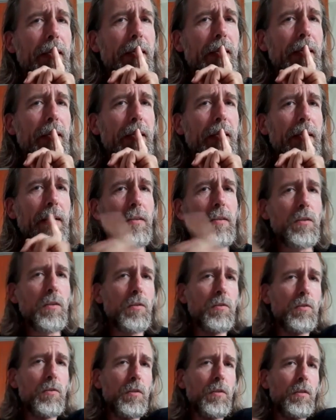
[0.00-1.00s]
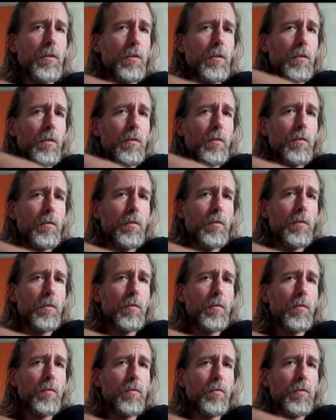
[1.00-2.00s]
And you see,
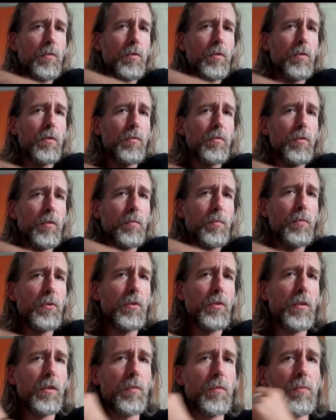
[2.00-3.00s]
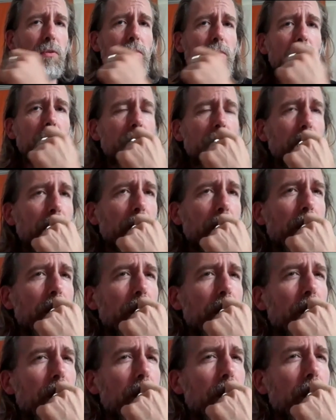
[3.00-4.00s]
for pull-ups, I
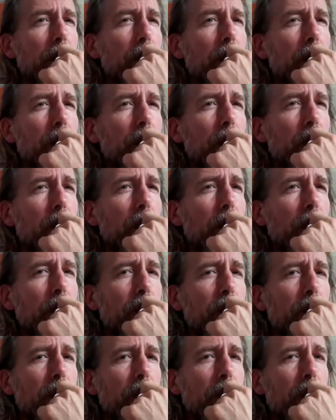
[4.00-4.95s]
can do them.